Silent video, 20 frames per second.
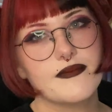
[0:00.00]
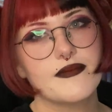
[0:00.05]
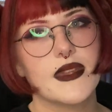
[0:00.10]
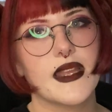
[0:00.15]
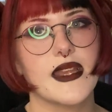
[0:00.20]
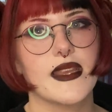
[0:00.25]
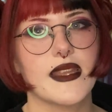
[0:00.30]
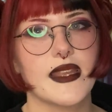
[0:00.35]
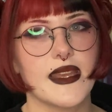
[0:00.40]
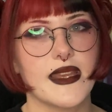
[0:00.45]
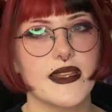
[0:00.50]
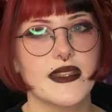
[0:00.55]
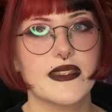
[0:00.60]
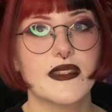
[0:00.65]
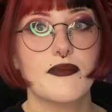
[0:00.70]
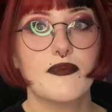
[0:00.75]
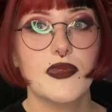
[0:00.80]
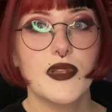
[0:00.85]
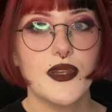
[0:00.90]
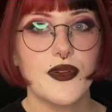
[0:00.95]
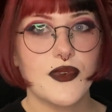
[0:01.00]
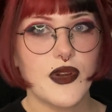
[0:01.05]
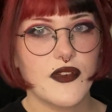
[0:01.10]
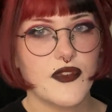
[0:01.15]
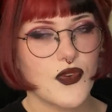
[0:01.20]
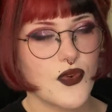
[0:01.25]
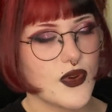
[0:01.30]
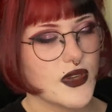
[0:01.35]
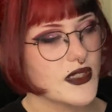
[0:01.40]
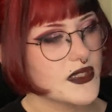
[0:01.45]
it is blue, of
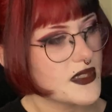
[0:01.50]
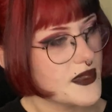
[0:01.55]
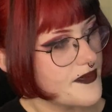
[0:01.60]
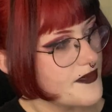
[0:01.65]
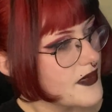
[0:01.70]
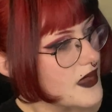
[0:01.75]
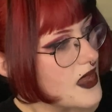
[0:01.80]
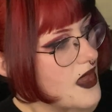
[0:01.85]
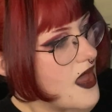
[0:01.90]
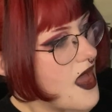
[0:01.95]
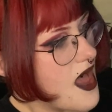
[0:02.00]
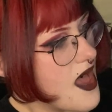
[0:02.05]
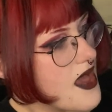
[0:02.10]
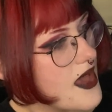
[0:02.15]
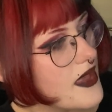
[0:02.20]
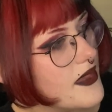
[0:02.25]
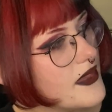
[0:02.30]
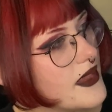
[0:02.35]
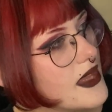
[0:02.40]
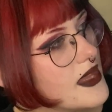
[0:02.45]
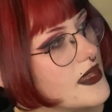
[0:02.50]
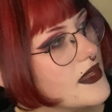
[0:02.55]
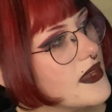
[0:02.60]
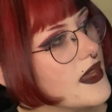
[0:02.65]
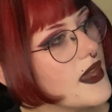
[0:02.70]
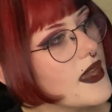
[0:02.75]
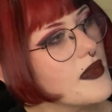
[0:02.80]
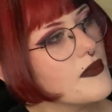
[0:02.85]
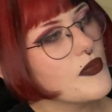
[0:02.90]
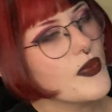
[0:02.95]
course. And then
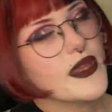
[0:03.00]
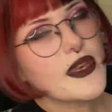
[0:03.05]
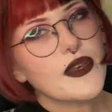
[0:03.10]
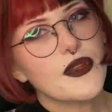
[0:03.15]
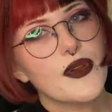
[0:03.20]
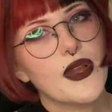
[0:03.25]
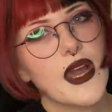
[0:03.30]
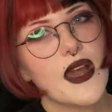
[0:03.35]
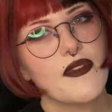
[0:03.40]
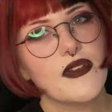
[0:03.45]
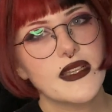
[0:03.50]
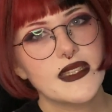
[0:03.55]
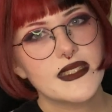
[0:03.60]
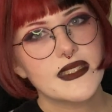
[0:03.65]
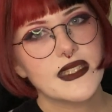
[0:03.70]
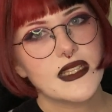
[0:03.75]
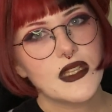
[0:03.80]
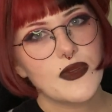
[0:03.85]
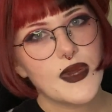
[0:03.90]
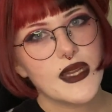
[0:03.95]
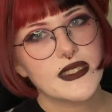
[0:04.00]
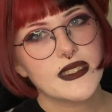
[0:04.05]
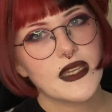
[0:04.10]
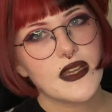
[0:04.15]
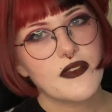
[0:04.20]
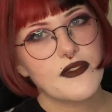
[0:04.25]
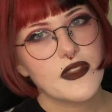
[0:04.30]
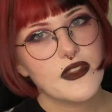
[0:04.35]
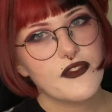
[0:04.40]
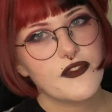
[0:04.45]
we do have a silhouette
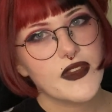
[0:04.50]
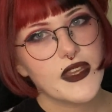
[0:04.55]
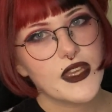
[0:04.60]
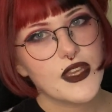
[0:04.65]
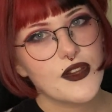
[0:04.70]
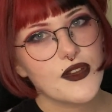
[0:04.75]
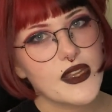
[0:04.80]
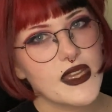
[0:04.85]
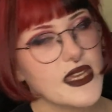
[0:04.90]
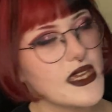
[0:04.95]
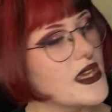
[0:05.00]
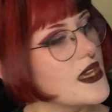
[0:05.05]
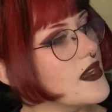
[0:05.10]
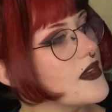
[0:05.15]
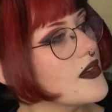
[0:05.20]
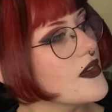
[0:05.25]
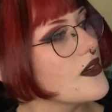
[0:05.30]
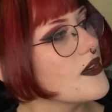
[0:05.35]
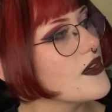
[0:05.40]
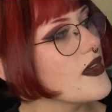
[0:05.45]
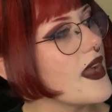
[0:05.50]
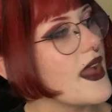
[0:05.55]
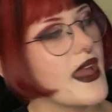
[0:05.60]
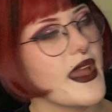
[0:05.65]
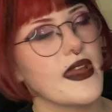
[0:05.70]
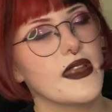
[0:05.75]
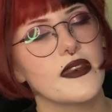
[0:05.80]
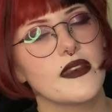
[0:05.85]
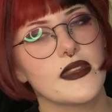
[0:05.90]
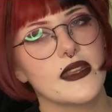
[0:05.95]
of the figure here,
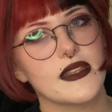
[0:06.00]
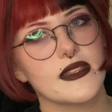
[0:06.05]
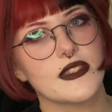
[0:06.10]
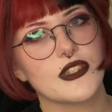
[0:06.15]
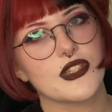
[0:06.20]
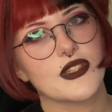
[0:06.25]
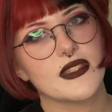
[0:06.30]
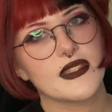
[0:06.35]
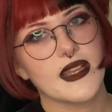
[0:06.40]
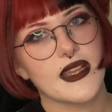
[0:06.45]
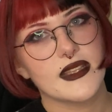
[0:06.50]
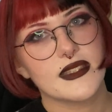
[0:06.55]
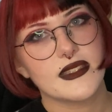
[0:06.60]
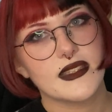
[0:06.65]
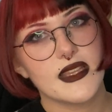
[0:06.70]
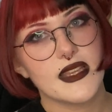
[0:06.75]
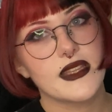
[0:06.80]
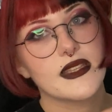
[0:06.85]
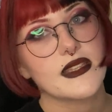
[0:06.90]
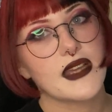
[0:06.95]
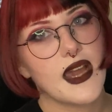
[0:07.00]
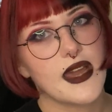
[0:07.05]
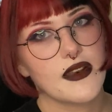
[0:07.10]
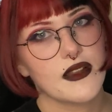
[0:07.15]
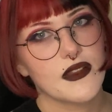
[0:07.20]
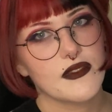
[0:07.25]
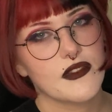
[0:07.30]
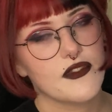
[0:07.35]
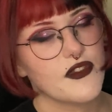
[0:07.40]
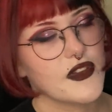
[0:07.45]
and it just says the title
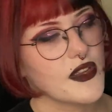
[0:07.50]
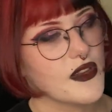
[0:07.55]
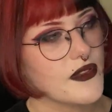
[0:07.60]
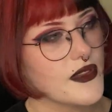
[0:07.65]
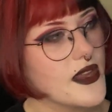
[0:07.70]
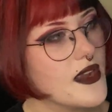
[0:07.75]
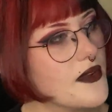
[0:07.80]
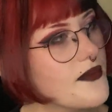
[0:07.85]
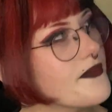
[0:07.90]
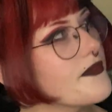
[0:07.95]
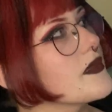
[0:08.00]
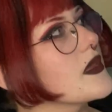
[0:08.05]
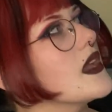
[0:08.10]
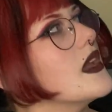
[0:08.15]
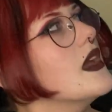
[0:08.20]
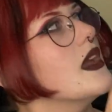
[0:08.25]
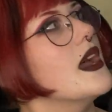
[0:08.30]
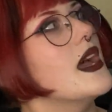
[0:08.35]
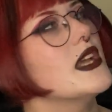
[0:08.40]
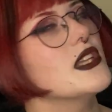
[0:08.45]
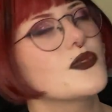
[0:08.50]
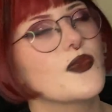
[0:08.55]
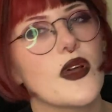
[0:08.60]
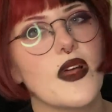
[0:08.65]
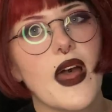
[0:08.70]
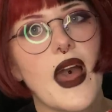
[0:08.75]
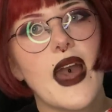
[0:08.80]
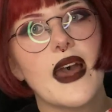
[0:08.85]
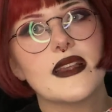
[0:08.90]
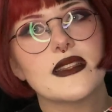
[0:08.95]
of the figure there, as
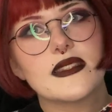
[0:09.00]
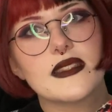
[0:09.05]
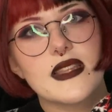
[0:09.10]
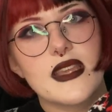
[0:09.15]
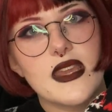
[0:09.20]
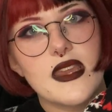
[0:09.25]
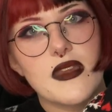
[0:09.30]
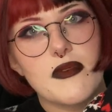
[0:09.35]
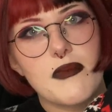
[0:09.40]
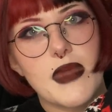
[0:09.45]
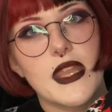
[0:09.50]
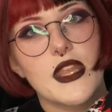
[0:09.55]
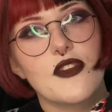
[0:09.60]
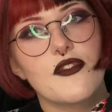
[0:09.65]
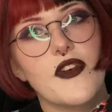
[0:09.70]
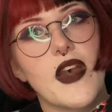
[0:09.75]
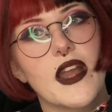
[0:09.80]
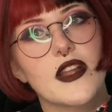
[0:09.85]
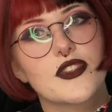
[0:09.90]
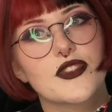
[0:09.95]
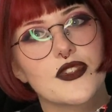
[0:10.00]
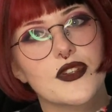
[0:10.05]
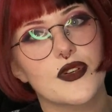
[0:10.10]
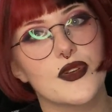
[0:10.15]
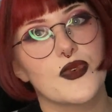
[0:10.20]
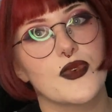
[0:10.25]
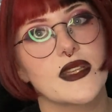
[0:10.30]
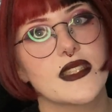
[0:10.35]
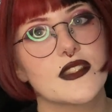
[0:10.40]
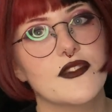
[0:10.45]
well as the manufacturer,
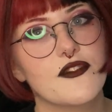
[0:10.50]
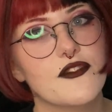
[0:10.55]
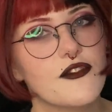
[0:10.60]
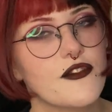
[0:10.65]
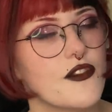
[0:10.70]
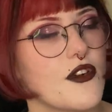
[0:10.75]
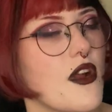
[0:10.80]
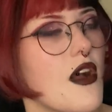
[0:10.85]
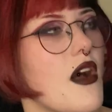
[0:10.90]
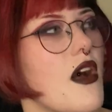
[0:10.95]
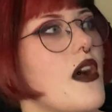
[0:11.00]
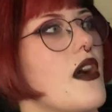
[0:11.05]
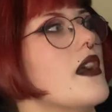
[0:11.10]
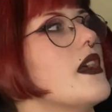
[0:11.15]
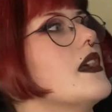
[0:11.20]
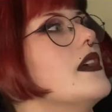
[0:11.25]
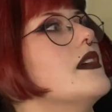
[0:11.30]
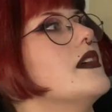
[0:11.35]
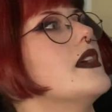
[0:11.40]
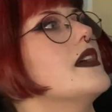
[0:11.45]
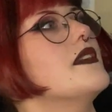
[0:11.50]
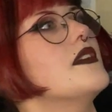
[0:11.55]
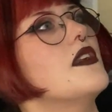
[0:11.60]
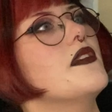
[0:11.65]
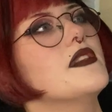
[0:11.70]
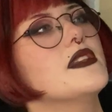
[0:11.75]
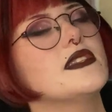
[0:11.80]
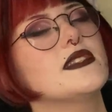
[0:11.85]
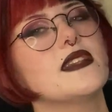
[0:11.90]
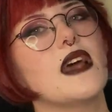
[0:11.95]
who is Frog. And then
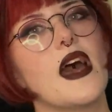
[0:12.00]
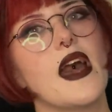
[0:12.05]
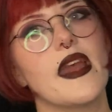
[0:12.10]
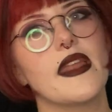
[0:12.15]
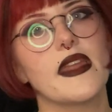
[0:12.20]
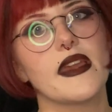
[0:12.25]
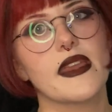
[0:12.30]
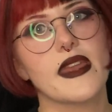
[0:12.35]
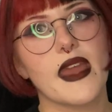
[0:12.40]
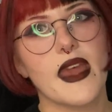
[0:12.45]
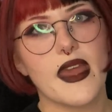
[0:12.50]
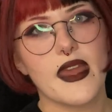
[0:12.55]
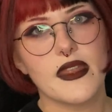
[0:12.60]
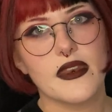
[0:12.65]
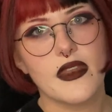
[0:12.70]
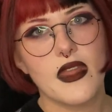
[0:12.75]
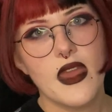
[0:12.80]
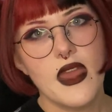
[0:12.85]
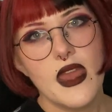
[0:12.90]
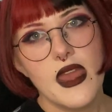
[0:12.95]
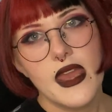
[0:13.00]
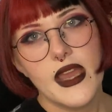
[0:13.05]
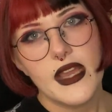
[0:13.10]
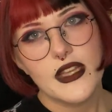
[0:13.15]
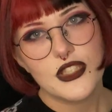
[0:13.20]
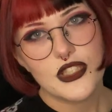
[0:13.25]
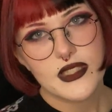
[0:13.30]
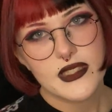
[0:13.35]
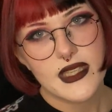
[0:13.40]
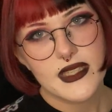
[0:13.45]
on the side, again, it
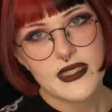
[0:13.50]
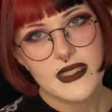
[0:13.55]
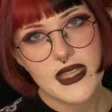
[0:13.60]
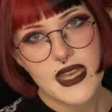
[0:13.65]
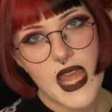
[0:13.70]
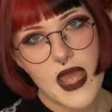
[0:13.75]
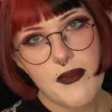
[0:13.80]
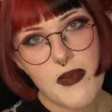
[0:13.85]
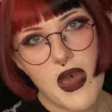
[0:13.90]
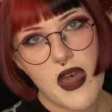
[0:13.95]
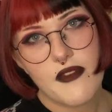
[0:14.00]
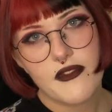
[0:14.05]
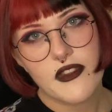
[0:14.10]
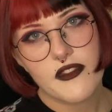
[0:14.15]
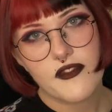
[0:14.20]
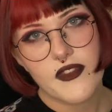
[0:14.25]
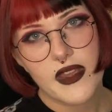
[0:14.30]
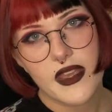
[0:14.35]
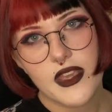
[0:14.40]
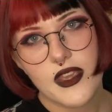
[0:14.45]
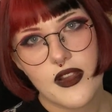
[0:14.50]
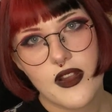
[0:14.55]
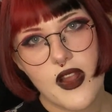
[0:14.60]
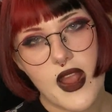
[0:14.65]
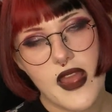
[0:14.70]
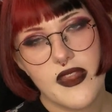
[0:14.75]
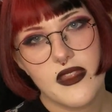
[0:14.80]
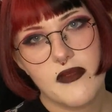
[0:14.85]
just says the name of the figure and the